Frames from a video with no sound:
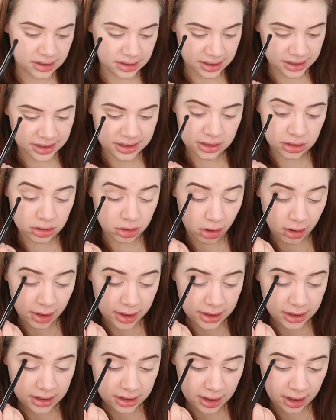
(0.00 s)
did
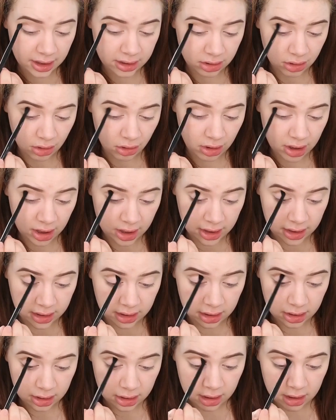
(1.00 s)
like, and
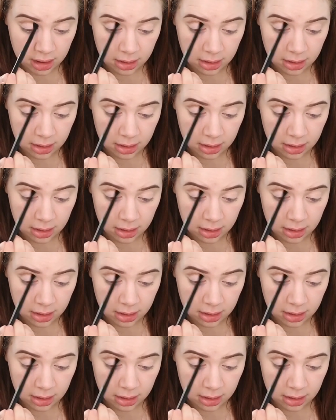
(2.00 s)
I